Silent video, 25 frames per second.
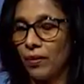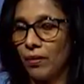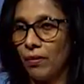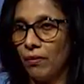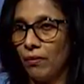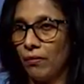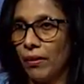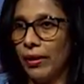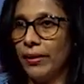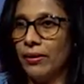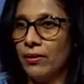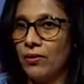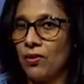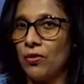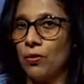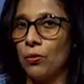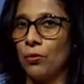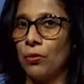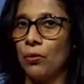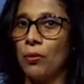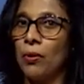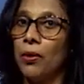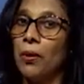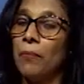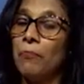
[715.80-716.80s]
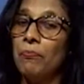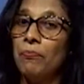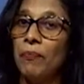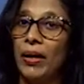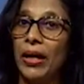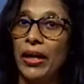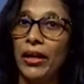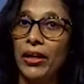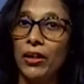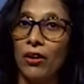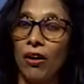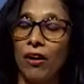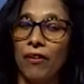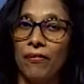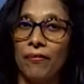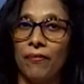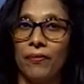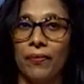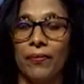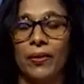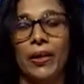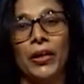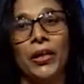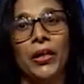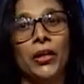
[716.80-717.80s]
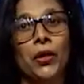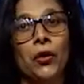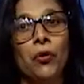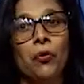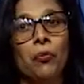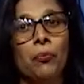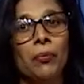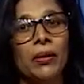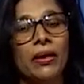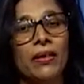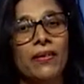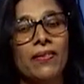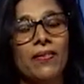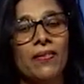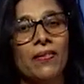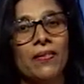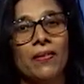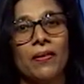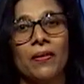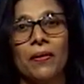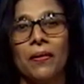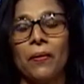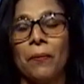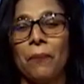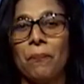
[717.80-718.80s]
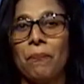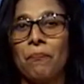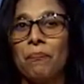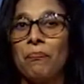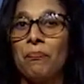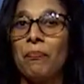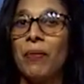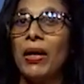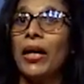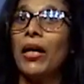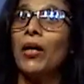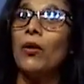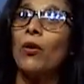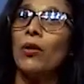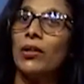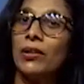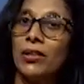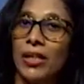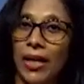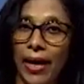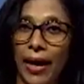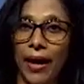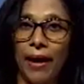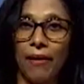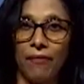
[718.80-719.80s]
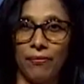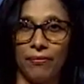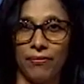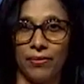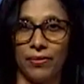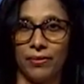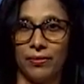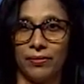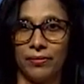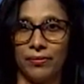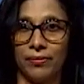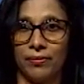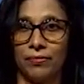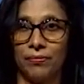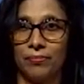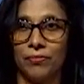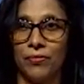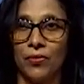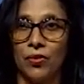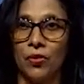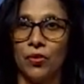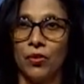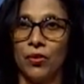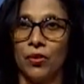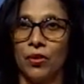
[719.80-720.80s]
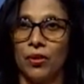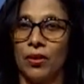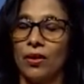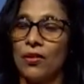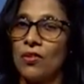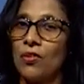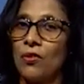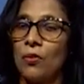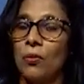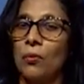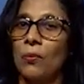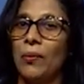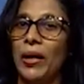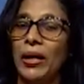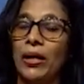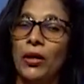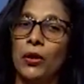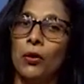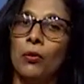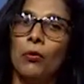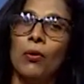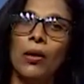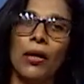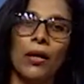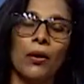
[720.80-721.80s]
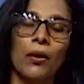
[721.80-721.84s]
right. So, many of the humans may not have. So, when you are